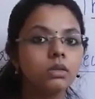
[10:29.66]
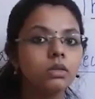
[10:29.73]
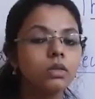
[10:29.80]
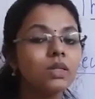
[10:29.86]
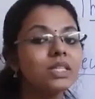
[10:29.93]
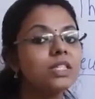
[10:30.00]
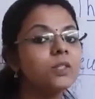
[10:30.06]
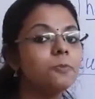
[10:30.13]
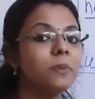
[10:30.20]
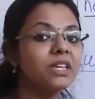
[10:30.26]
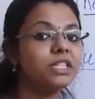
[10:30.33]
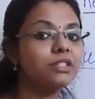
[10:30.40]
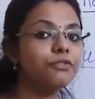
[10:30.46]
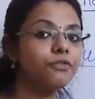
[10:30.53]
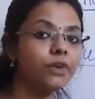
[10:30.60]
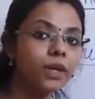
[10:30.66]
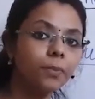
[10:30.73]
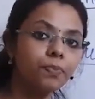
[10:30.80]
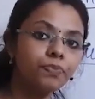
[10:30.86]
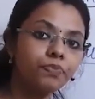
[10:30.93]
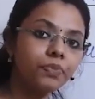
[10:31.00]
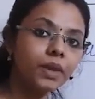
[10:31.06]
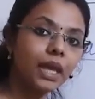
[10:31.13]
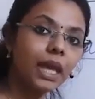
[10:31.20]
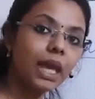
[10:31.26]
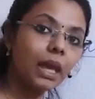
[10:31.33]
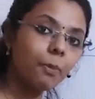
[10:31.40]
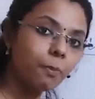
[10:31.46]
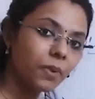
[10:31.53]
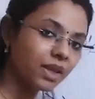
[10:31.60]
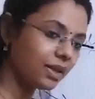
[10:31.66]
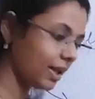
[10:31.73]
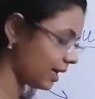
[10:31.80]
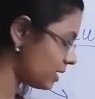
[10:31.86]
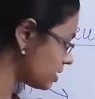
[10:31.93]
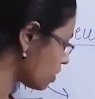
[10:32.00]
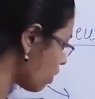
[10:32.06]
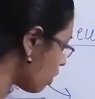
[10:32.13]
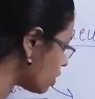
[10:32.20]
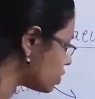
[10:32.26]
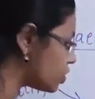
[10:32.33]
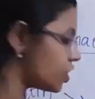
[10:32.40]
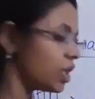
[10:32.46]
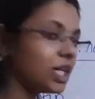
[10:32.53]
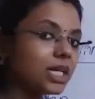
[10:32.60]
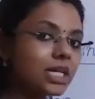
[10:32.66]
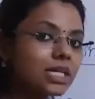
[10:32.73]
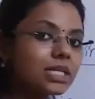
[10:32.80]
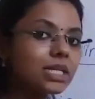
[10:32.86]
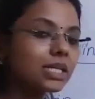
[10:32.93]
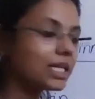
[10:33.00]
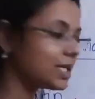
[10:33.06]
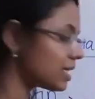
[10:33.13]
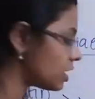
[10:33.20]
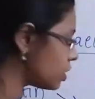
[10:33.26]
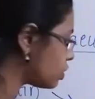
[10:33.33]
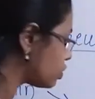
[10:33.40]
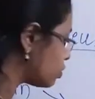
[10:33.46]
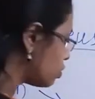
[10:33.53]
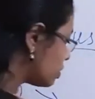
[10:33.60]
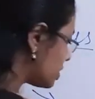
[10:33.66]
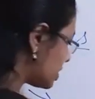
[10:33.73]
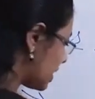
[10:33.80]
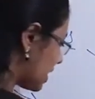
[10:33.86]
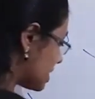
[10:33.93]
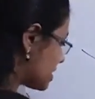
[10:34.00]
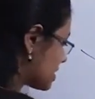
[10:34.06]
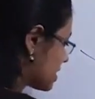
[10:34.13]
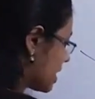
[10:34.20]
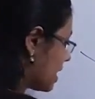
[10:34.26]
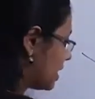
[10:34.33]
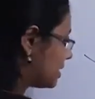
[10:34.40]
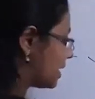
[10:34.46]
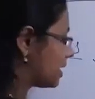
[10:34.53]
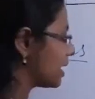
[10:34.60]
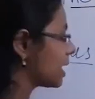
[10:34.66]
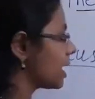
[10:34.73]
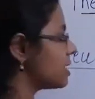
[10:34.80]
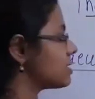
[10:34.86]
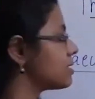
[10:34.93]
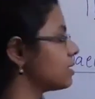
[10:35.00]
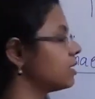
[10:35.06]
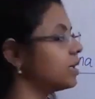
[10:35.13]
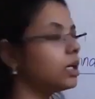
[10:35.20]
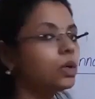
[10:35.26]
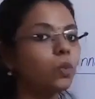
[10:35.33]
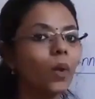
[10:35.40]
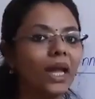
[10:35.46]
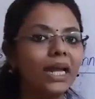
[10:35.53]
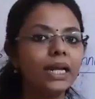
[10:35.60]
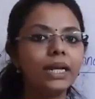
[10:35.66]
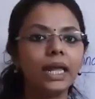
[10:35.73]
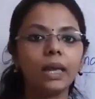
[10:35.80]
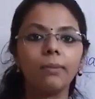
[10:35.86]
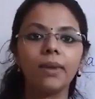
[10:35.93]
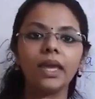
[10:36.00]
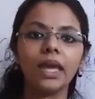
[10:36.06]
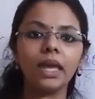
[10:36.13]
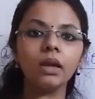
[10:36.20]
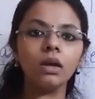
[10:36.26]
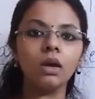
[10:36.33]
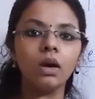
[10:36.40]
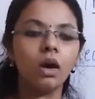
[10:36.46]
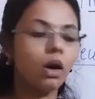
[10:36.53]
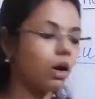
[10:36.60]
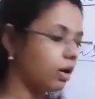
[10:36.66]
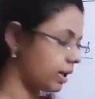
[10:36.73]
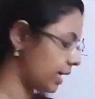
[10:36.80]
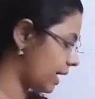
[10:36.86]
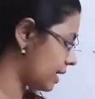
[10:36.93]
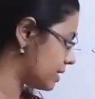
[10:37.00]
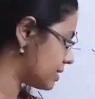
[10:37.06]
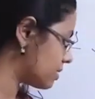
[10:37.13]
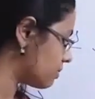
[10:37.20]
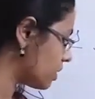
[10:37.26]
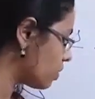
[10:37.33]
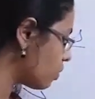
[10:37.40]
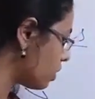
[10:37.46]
So the specific epithet or genus, these are the two things that are considered while naming an organism. Now